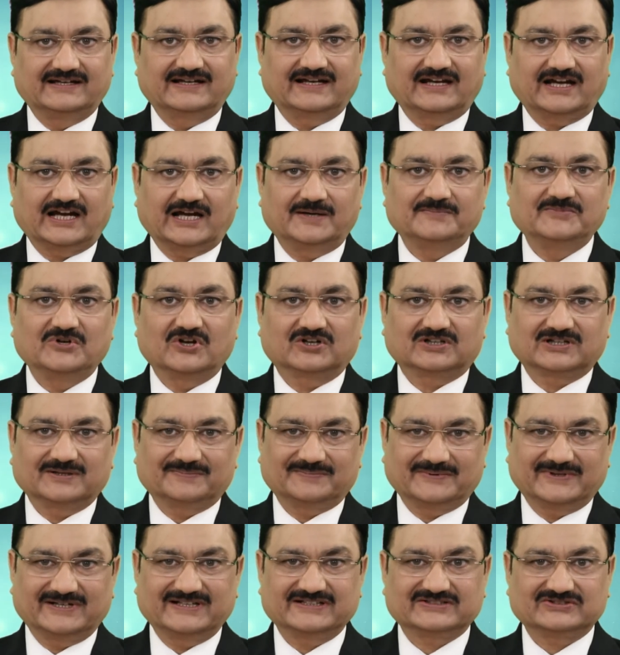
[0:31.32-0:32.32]
I am Dr.
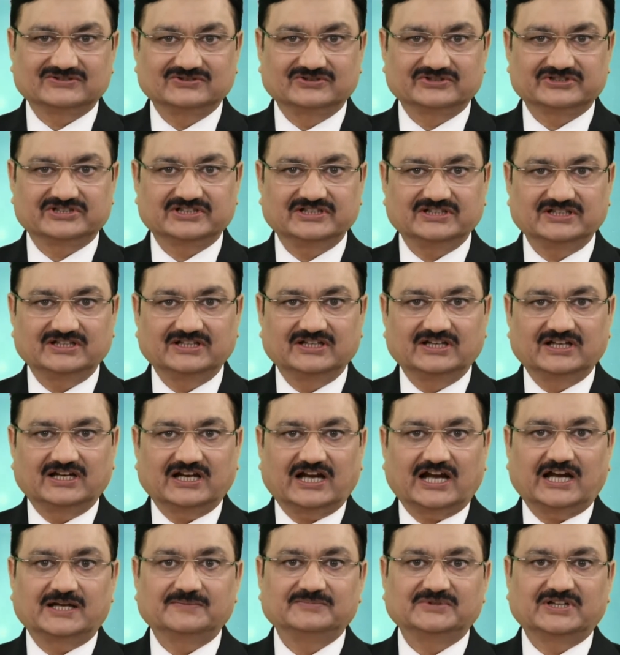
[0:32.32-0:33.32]
Paresh Doshi.
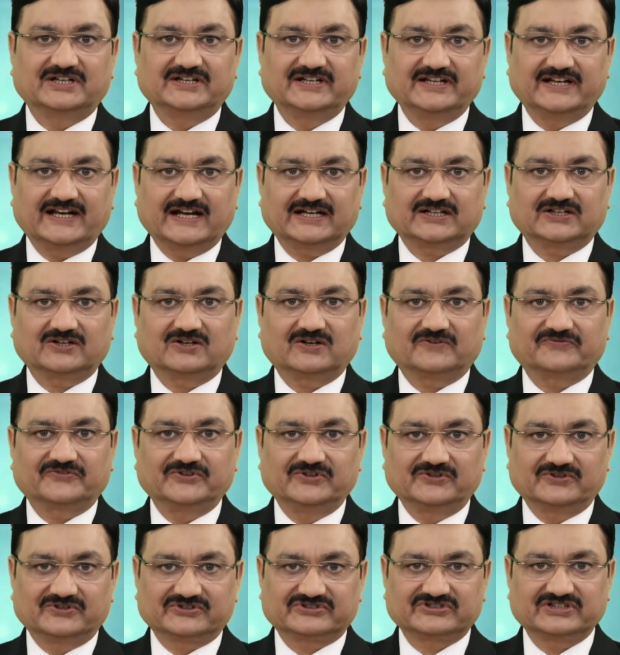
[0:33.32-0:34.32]
I am the Director of
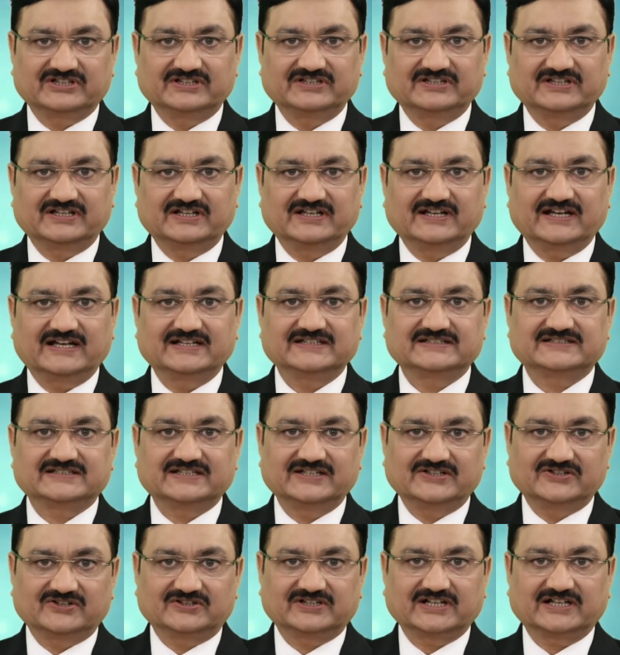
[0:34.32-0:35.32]
Neurosurgery and
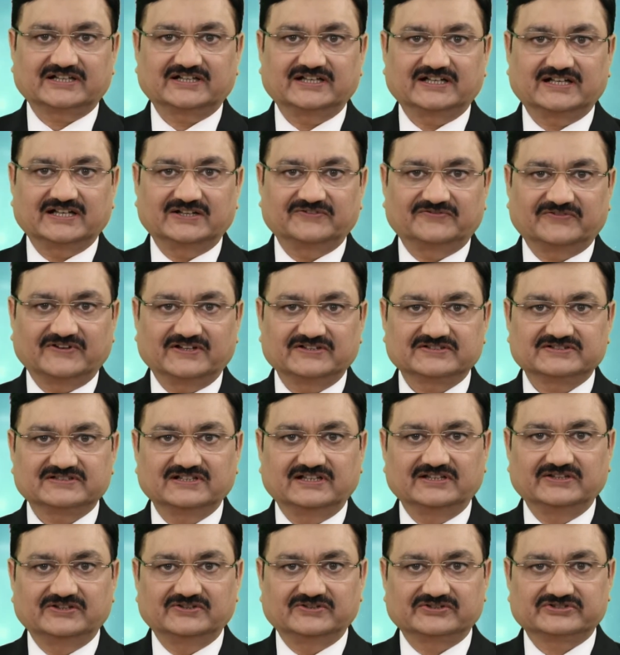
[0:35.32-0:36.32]
Stereotactic and
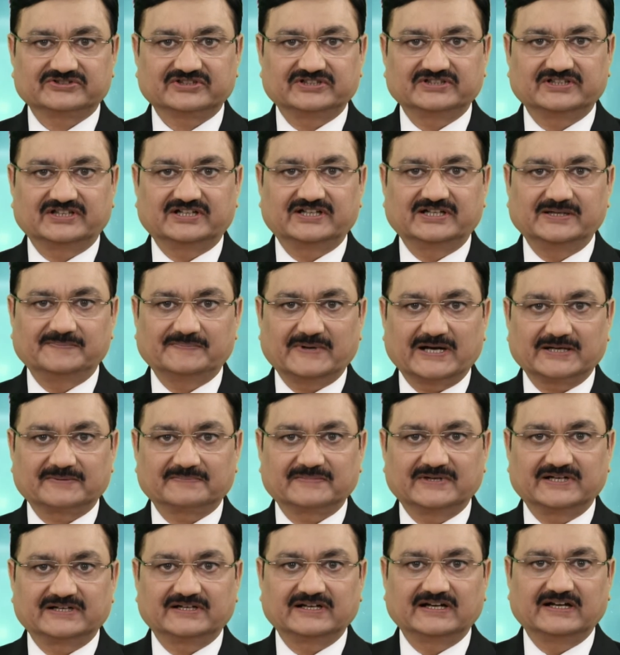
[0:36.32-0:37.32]
Functional Neurosurgery
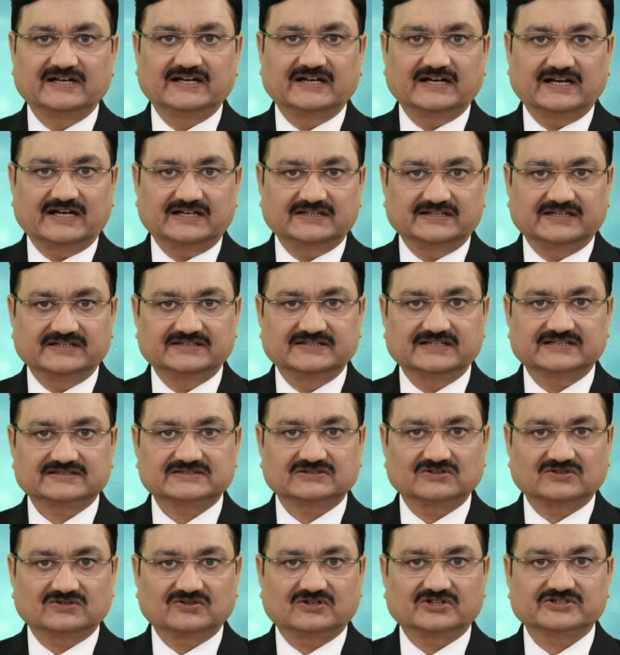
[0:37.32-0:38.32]
Department at the
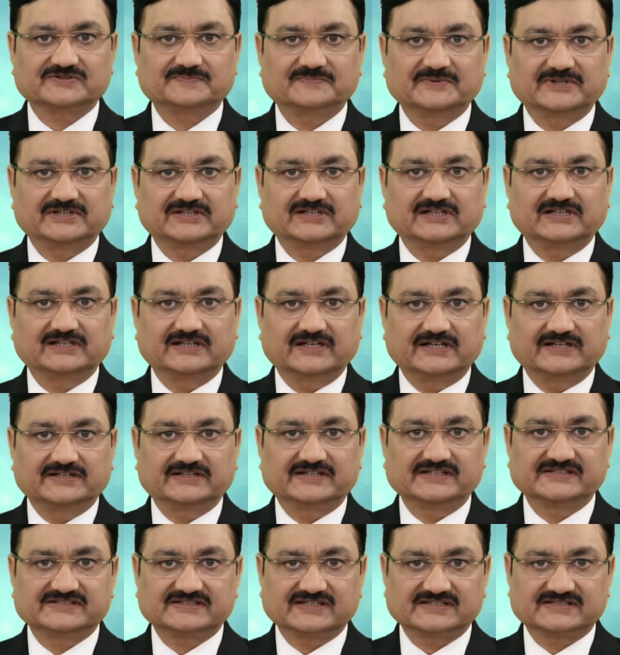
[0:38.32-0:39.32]
Jaslok Hospital and
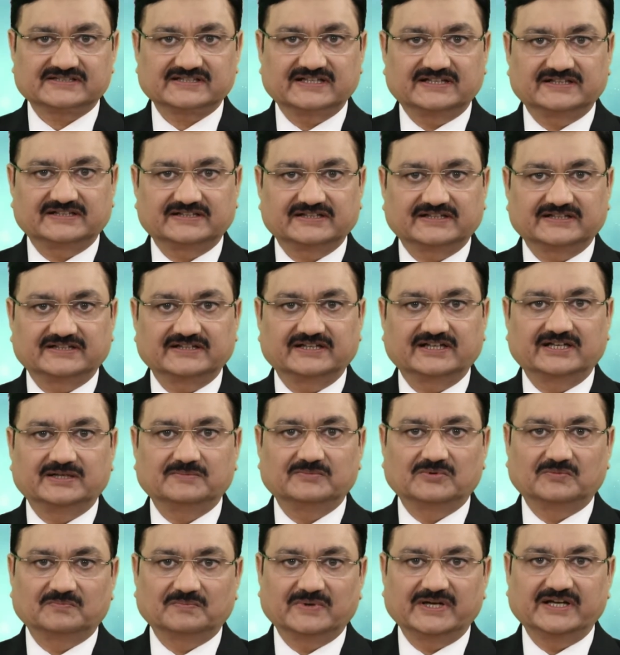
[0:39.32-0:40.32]
Research Center in
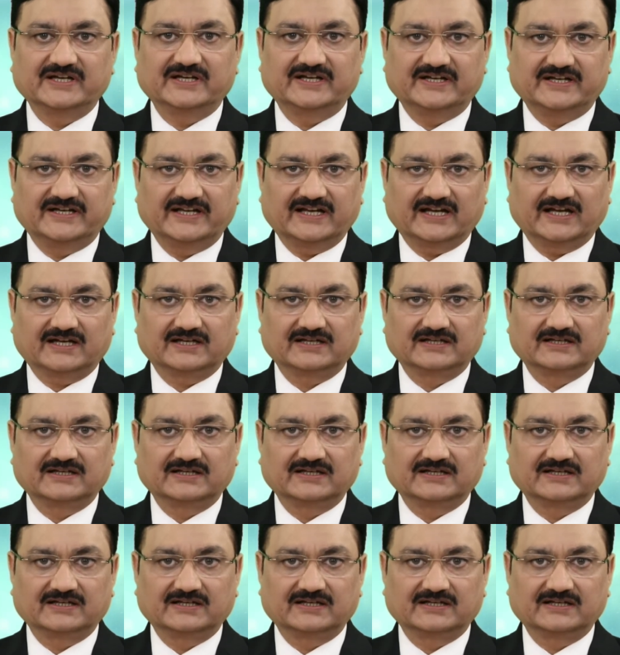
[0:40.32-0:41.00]
Mumbai, India.